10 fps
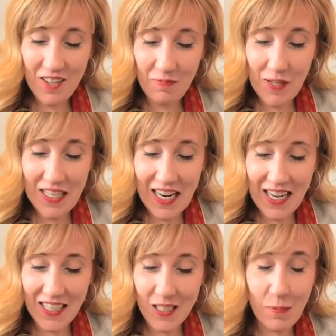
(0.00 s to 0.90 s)
of P D A
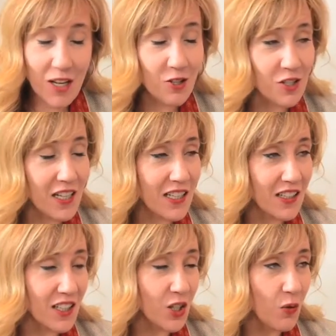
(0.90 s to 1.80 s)
C, it's my understanding
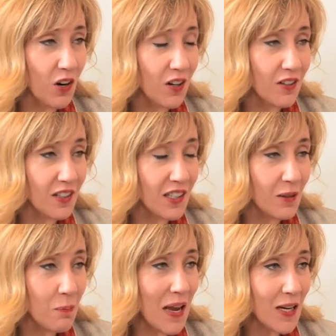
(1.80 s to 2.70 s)
that you are the
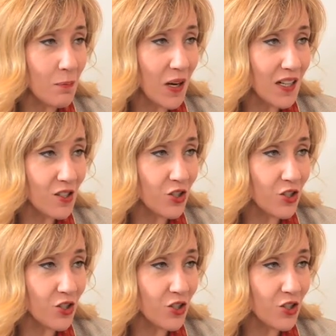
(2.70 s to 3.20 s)
main buzz.